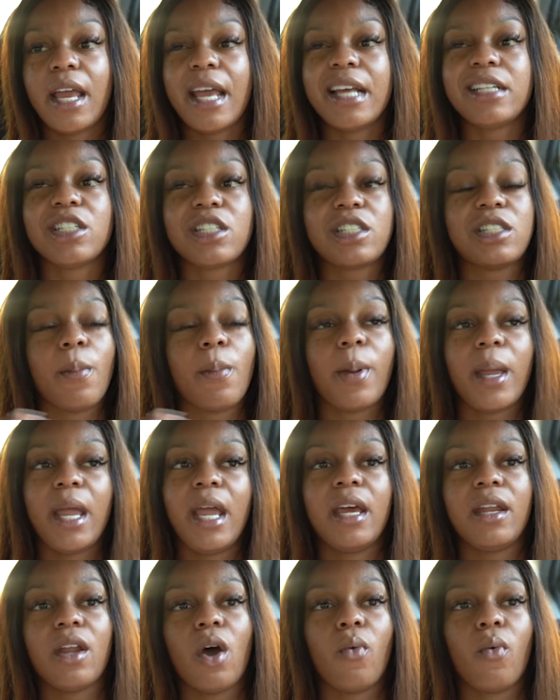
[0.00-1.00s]
It just
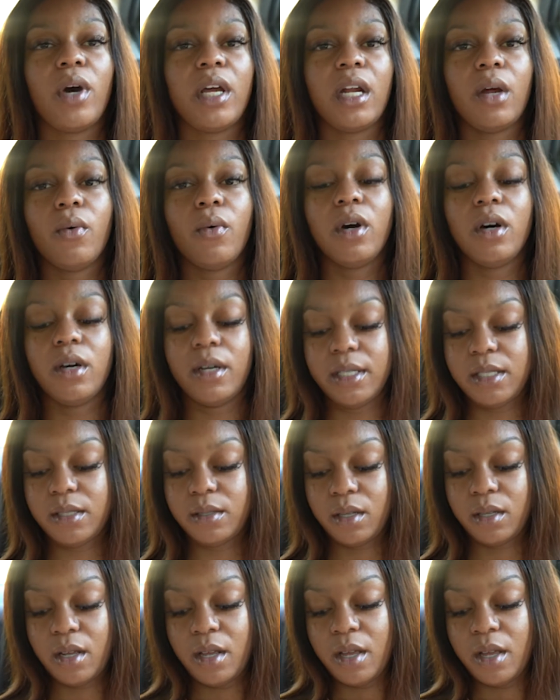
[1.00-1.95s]
depends on what it was.